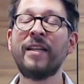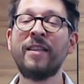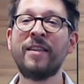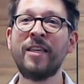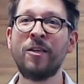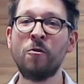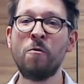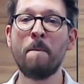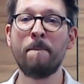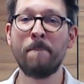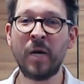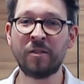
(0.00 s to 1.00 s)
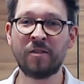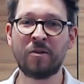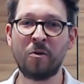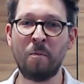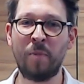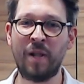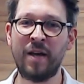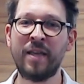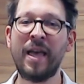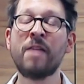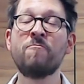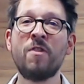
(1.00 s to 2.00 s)
in the EU must comply
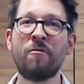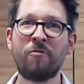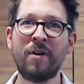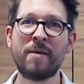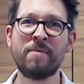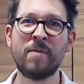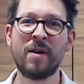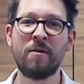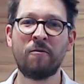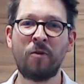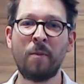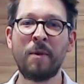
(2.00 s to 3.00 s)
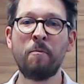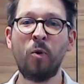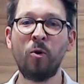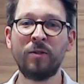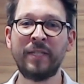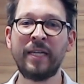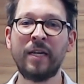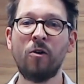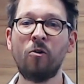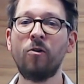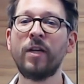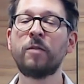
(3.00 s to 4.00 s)
and refrain from importing
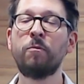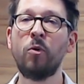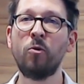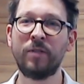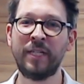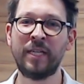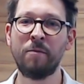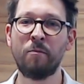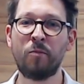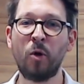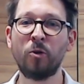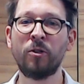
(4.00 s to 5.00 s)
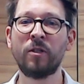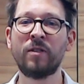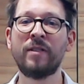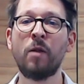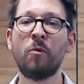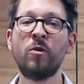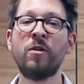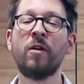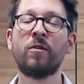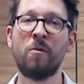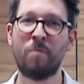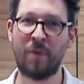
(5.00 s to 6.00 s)
or exporting products that would not
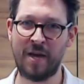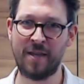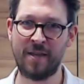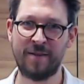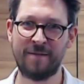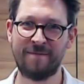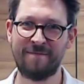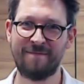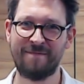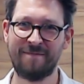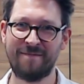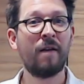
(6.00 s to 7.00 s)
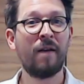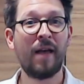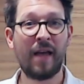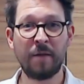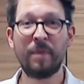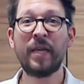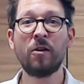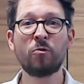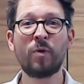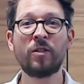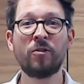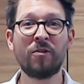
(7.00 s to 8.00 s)
comply. And because
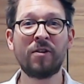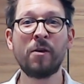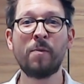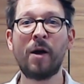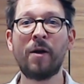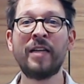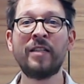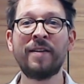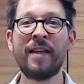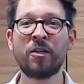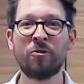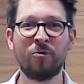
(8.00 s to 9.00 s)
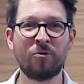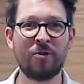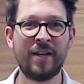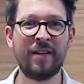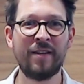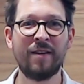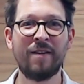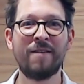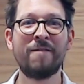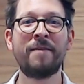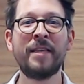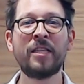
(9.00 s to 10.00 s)
we're talking about international trade,
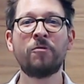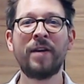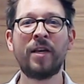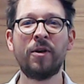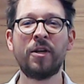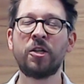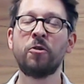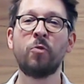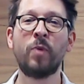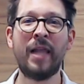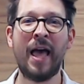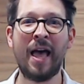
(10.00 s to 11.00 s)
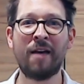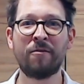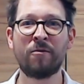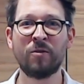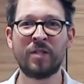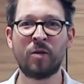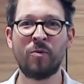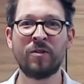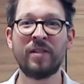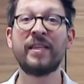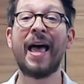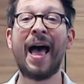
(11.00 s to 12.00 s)
this regulation will have
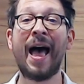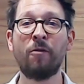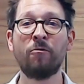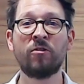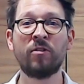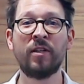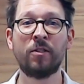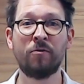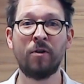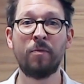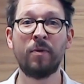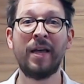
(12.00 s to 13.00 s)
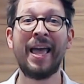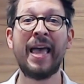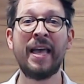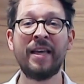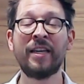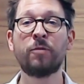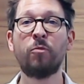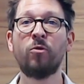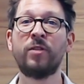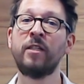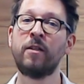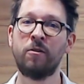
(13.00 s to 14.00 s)
consequences outside Europe in
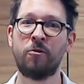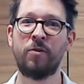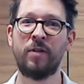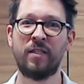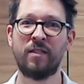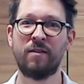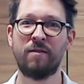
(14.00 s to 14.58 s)
exporting countries.